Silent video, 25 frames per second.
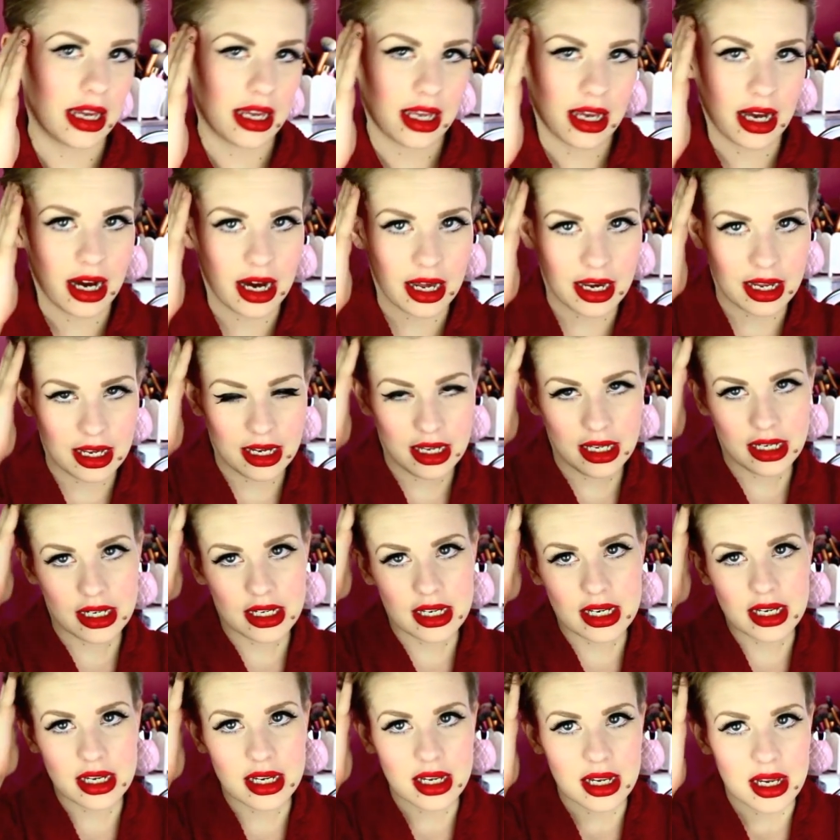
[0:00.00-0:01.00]
they cut
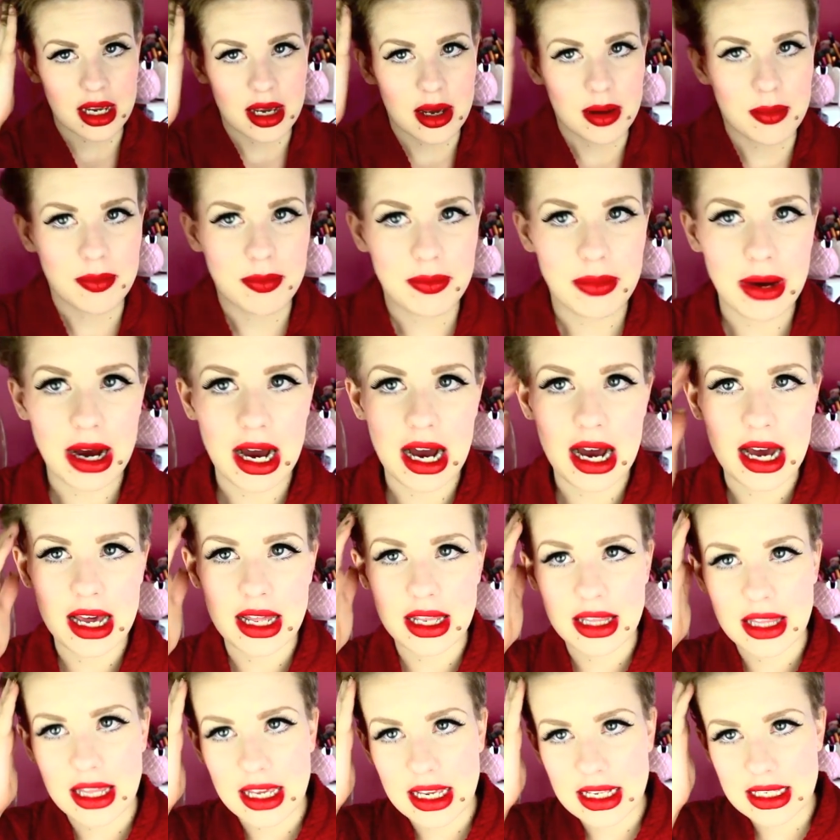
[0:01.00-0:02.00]
it,
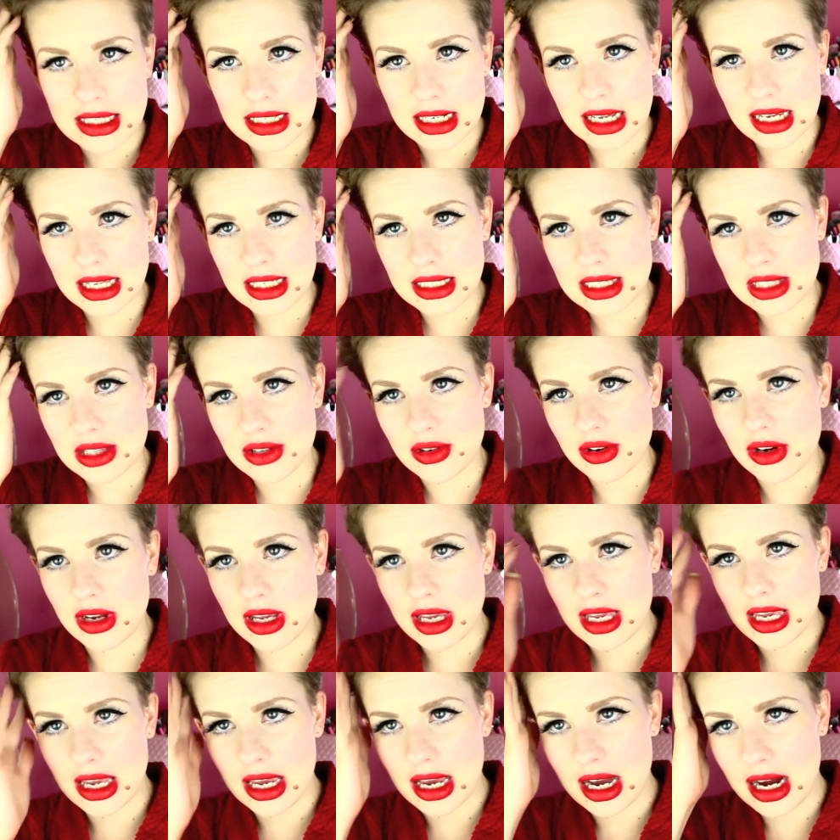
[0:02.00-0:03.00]
but these lengths
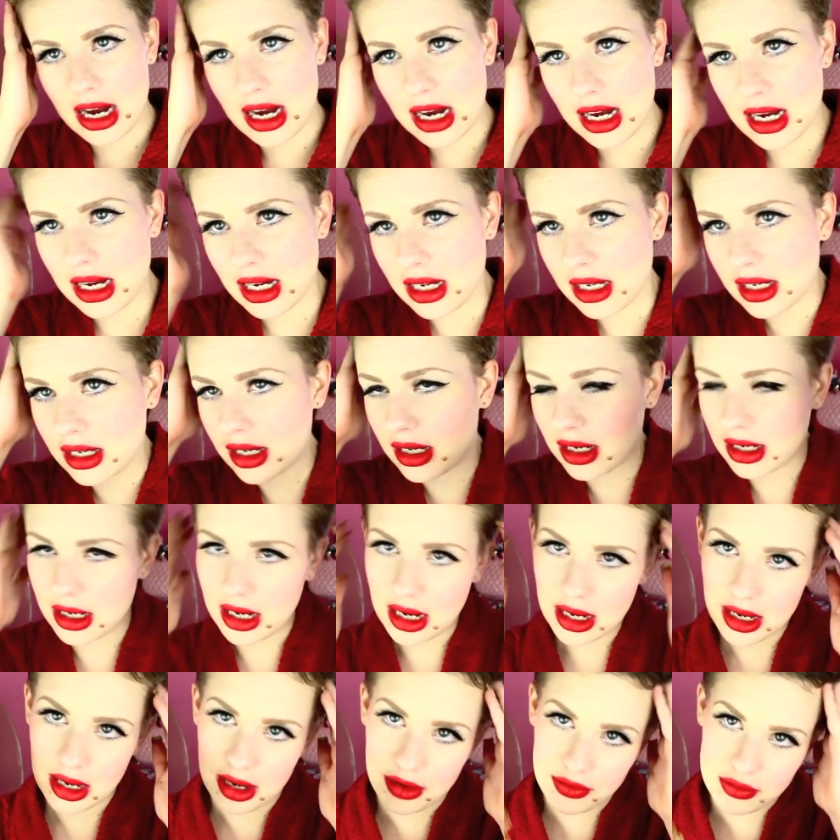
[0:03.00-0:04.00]
through here,
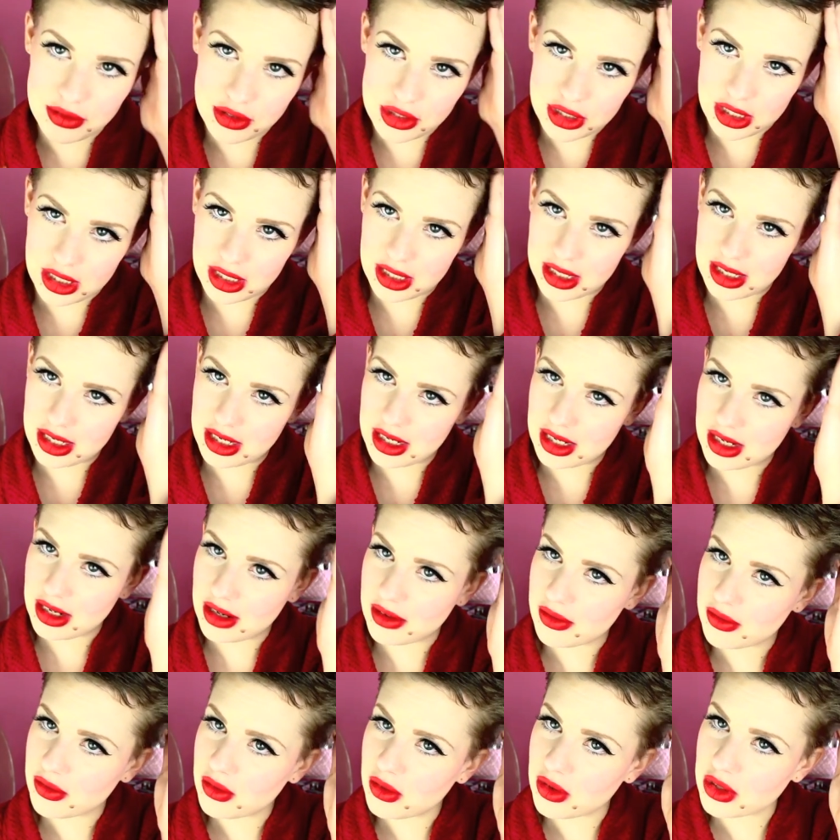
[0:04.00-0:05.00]
I have gel in it
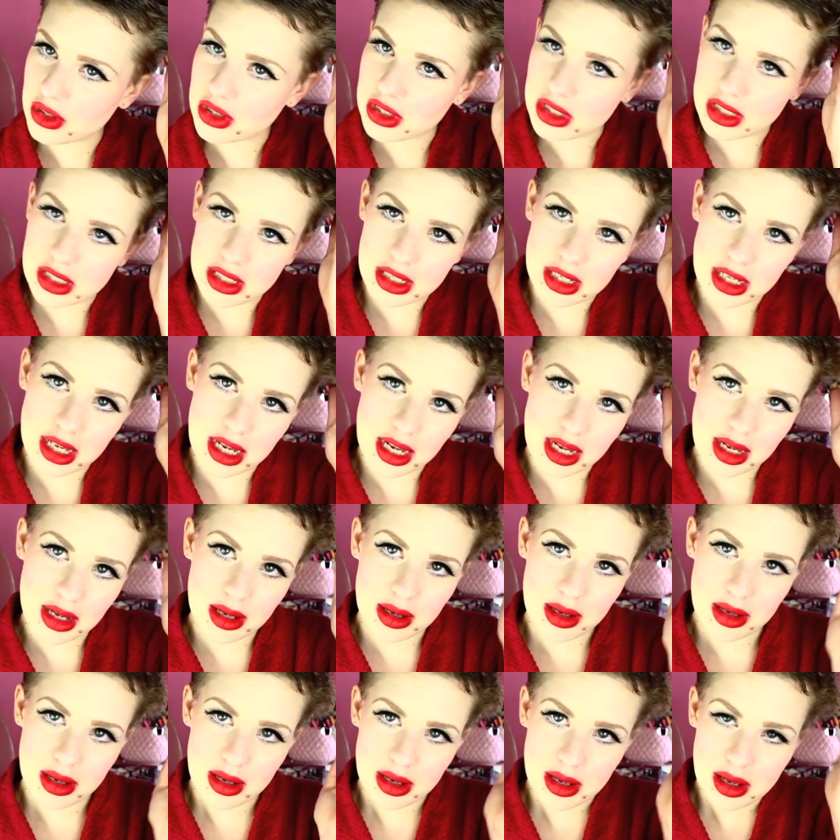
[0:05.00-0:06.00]
unfortunately,
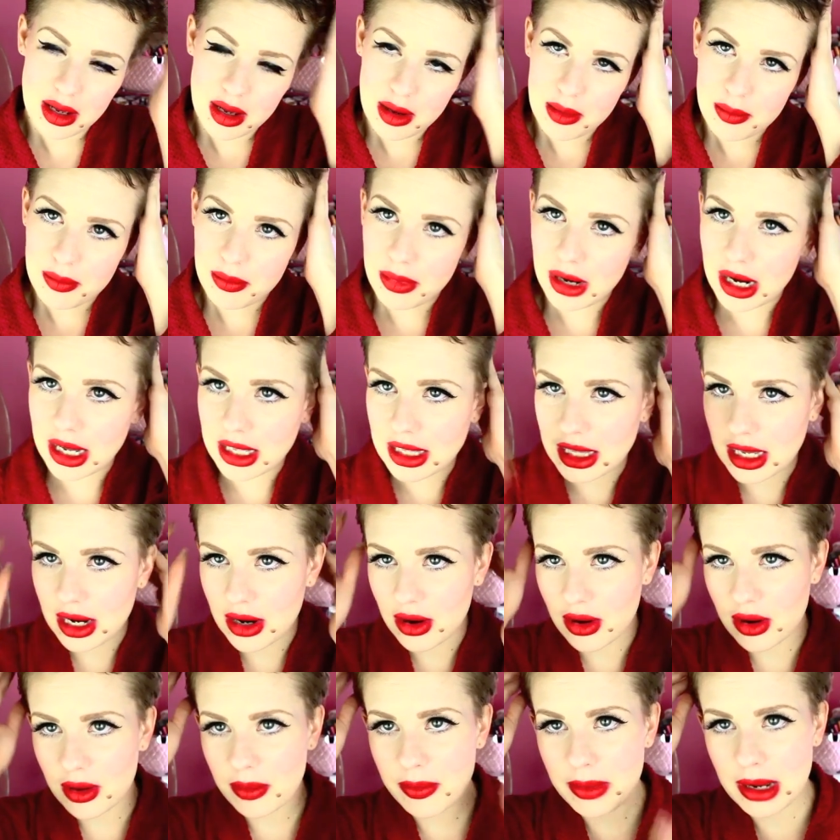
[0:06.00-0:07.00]
but
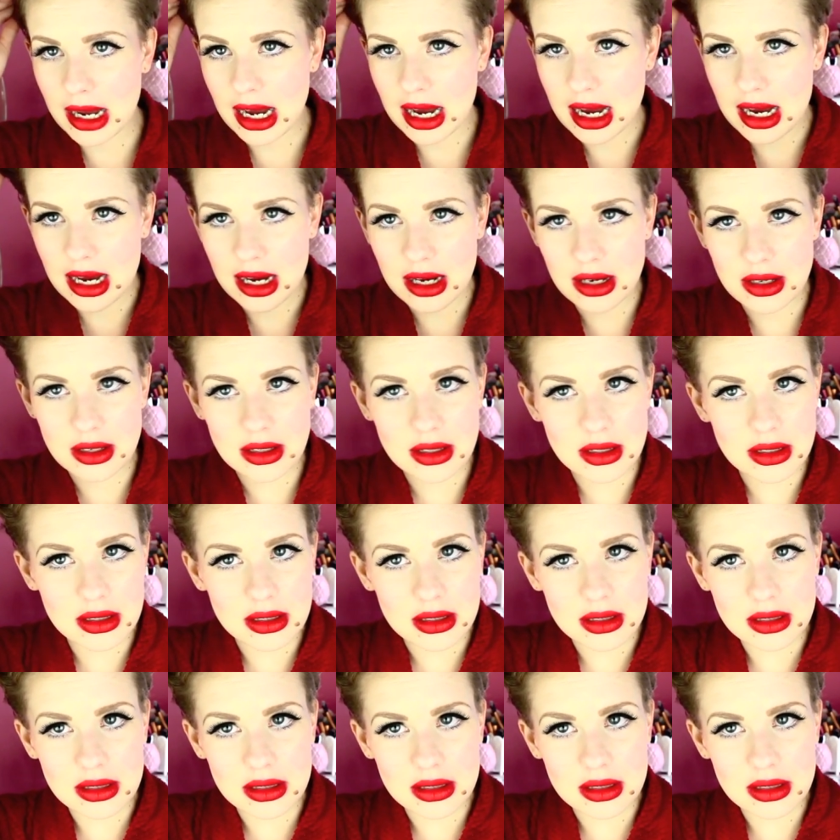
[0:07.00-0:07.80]
they're about,